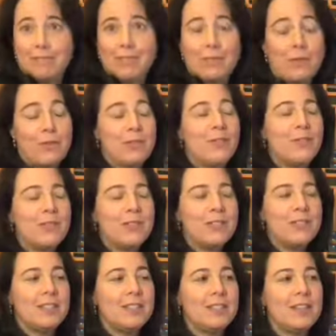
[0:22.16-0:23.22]
So the
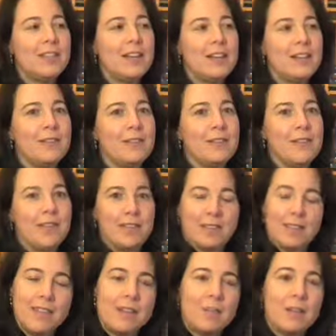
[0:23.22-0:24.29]
first kind of thing
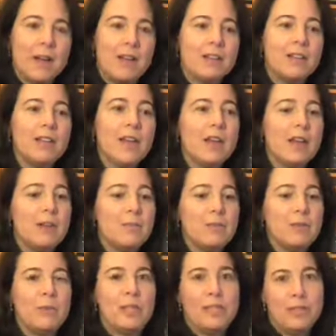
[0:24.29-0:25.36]
to think about
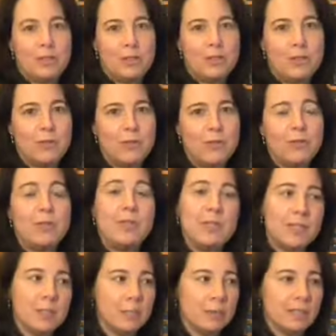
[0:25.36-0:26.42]
between these two
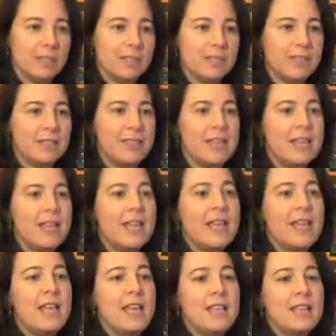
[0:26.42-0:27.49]
disciplines
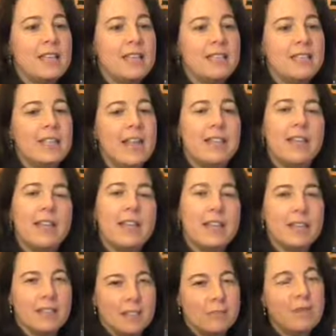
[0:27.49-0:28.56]
is that they
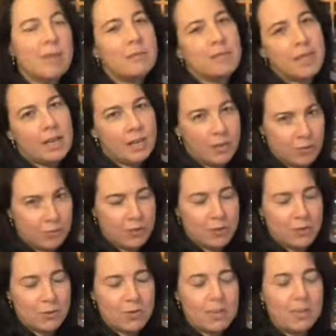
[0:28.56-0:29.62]
can sometimes get
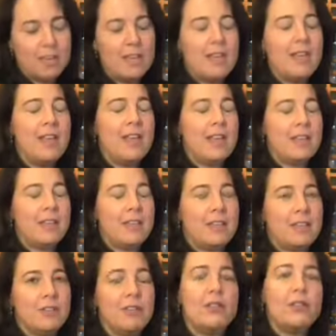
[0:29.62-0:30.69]
confused. And
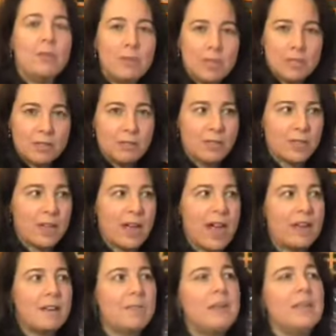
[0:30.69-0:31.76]
there's a good reason for
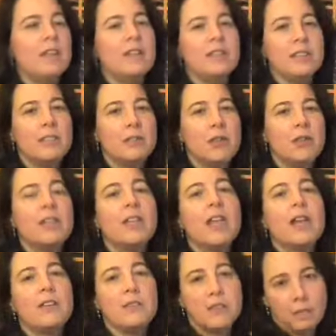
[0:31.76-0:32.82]
that, because there are a
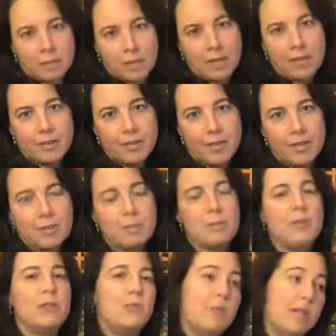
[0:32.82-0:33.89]
lot of similarities
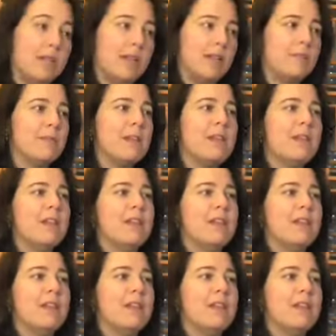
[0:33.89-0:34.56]
between them.